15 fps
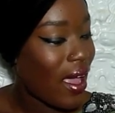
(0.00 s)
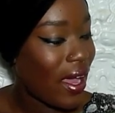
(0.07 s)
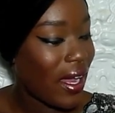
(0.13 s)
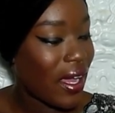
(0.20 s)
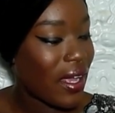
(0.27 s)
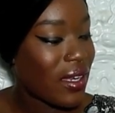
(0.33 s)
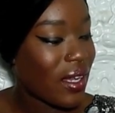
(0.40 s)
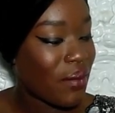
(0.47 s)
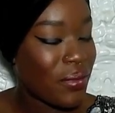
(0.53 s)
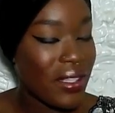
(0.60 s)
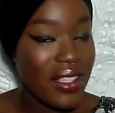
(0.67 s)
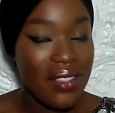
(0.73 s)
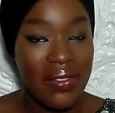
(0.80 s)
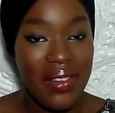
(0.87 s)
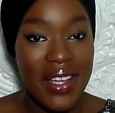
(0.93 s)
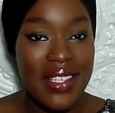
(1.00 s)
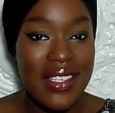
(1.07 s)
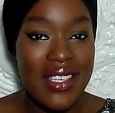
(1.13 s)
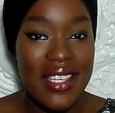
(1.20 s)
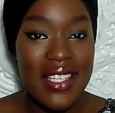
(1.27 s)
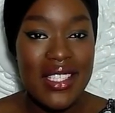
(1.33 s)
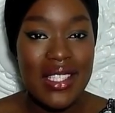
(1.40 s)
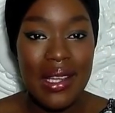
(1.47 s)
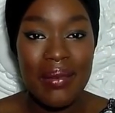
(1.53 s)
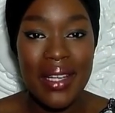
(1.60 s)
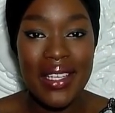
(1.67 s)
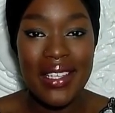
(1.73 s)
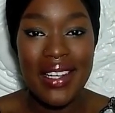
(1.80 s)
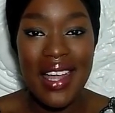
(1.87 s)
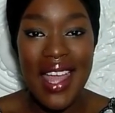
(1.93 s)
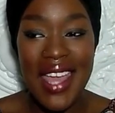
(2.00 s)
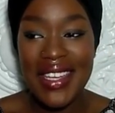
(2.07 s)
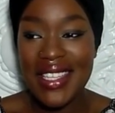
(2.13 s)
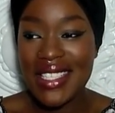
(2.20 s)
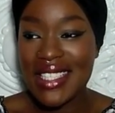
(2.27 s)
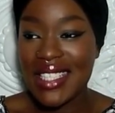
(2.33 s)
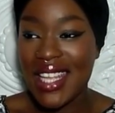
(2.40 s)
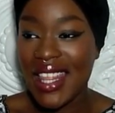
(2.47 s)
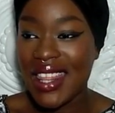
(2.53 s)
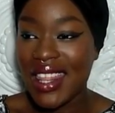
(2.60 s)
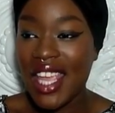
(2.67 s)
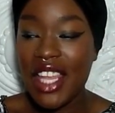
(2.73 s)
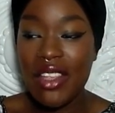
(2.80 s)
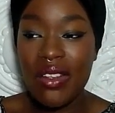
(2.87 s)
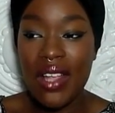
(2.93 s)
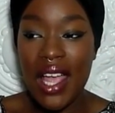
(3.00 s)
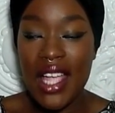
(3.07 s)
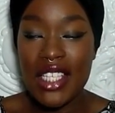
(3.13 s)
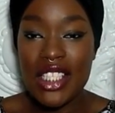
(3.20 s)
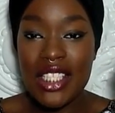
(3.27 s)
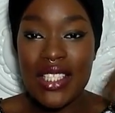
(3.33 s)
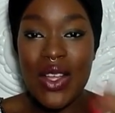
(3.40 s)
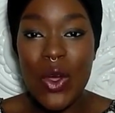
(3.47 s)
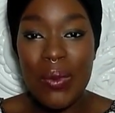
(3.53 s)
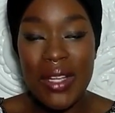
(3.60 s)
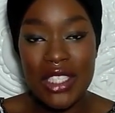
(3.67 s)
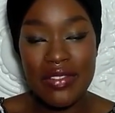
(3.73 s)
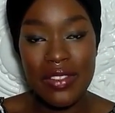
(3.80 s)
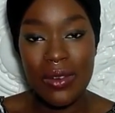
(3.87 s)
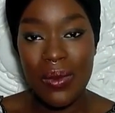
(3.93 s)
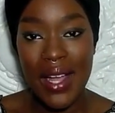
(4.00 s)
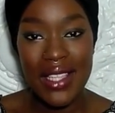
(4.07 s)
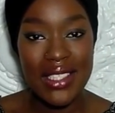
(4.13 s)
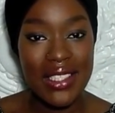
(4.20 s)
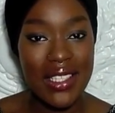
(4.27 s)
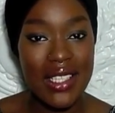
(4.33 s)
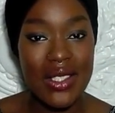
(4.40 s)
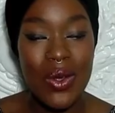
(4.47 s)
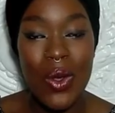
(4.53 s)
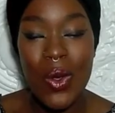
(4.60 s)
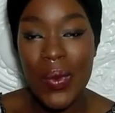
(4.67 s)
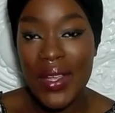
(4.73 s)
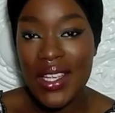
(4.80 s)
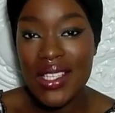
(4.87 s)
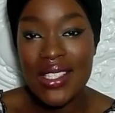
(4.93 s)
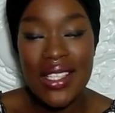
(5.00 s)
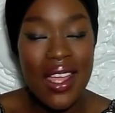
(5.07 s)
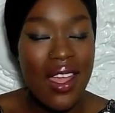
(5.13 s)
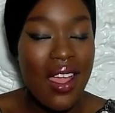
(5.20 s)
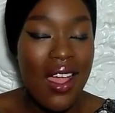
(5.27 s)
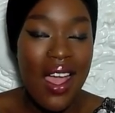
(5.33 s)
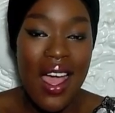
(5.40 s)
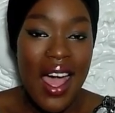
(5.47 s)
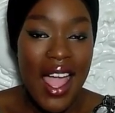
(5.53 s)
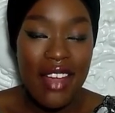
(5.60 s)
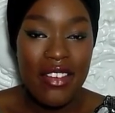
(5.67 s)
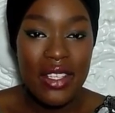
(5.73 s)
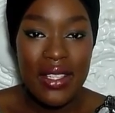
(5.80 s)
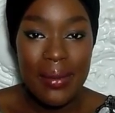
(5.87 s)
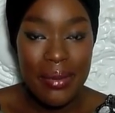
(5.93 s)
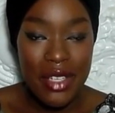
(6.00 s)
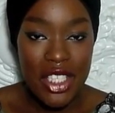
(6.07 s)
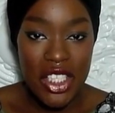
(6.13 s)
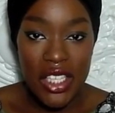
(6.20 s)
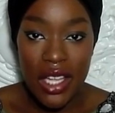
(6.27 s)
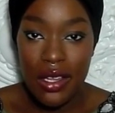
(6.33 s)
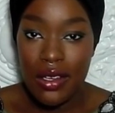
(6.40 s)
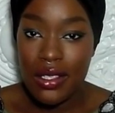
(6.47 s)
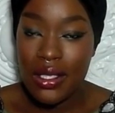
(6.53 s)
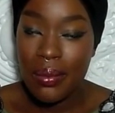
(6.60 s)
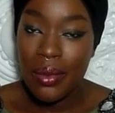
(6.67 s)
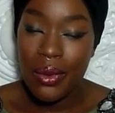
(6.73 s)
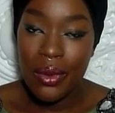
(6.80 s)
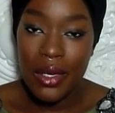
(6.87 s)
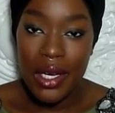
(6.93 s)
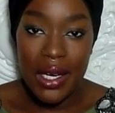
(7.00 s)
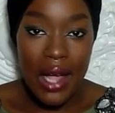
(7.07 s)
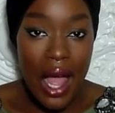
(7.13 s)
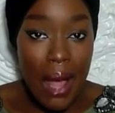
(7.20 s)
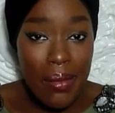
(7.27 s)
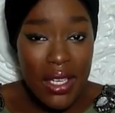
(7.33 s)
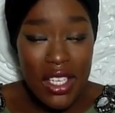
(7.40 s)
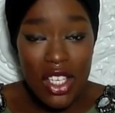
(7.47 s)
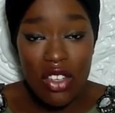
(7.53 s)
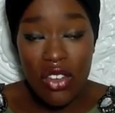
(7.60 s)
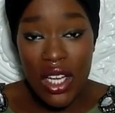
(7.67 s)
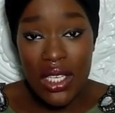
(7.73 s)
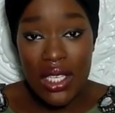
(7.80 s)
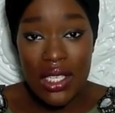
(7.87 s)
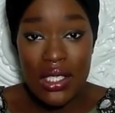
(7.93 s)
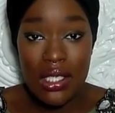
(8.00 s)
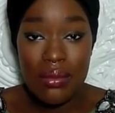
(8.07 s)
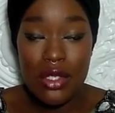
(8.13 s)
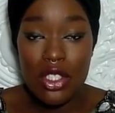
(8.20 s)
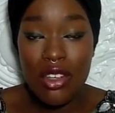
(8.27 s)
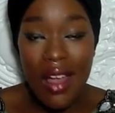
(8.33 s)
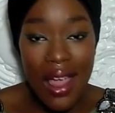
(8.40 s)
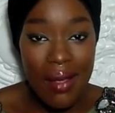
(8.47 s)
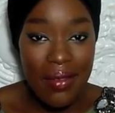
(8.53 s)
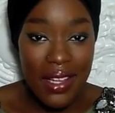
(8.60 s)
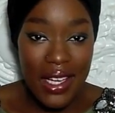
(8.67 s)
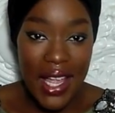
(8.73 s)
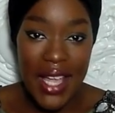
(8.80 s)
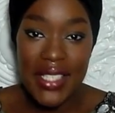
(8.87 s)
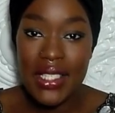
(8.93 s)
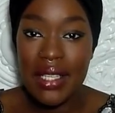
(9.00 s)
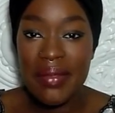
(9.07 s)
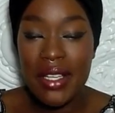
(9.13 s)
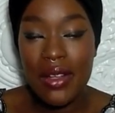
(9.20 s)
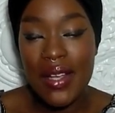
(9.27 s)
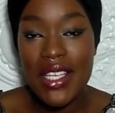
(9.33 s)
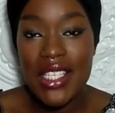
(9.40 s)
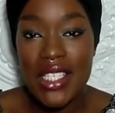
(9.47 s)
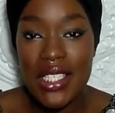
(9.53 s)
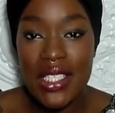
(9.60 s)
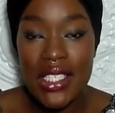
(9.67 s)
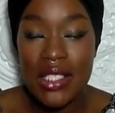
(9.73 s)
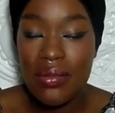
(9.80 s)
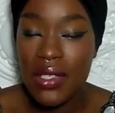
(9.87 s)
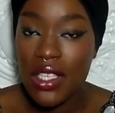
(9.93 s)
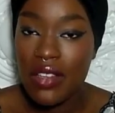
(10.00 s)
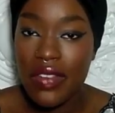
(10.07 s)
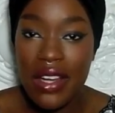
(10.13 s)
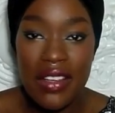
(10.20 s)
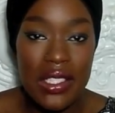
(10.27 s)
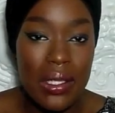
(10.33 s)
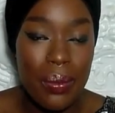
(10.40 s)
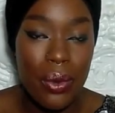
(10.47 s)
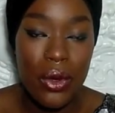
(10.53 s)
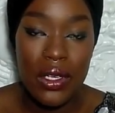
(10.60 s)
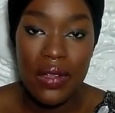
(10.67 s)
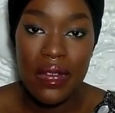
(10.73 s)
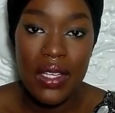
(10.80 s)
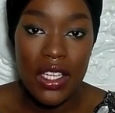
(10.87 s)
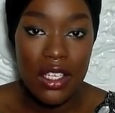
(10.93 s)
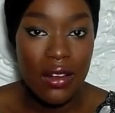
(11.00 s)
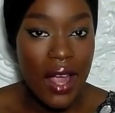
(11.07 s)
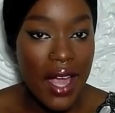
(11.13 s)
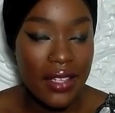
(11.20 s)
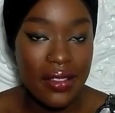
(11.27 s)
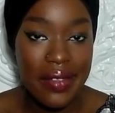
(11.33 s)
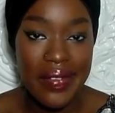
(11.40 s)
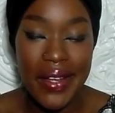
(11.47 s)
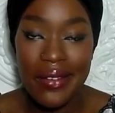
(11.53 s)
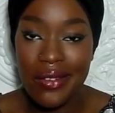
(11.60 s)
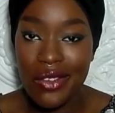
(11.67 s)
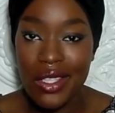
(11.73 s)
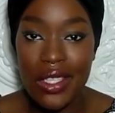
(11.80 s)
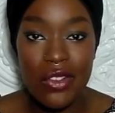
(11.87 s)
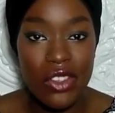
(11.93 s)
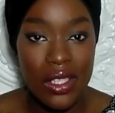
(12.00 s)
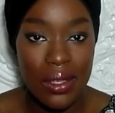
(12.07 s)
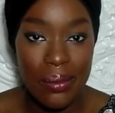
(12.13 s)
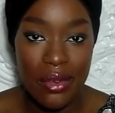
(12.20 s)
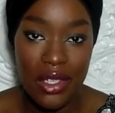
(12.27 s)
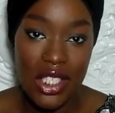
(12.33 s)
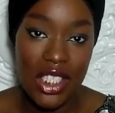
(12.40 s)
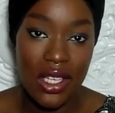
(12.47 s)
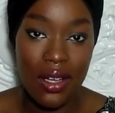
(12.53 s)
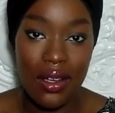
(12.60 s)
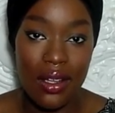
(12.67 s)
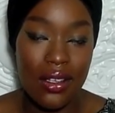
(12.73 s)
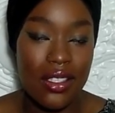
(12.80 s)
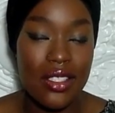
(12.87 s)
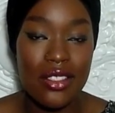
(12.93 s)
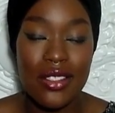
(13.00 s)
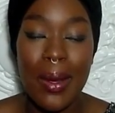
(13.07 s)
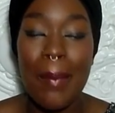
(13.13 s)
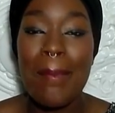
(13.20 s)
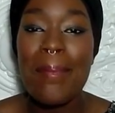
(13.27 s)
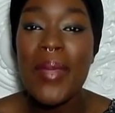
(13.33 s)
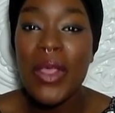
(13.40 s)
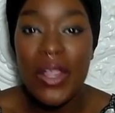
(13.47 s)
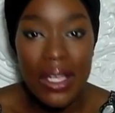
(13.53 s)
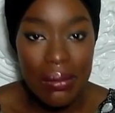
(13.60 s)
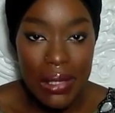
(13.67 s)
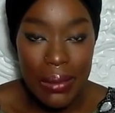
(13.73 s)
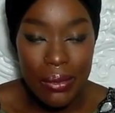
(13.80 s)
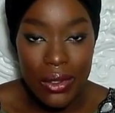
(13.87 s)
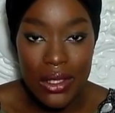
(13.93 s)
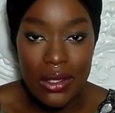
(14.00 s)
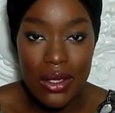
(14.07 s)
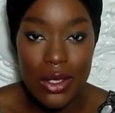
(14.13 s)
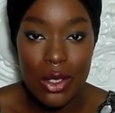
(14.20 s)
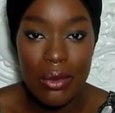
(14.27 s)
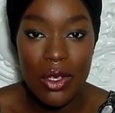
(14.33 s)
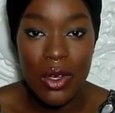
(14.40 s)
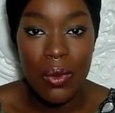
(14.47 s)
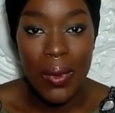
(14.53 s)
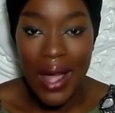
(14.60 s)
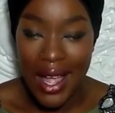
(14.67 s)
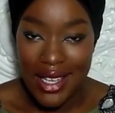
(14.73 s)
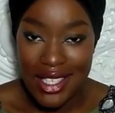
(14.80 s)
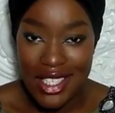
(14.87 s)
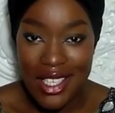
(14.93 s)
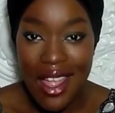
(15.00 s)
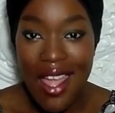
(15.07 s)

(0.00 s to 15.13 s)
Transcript: And I believe I did, so I'm going to go ahead and say thank you guys so much for watching. As always, I really appreciate your support, commenting, rating, subscribing, asking me questions, being very supportive and interactive. I really, really appreciate it because there's a million people on YouTube you can watch,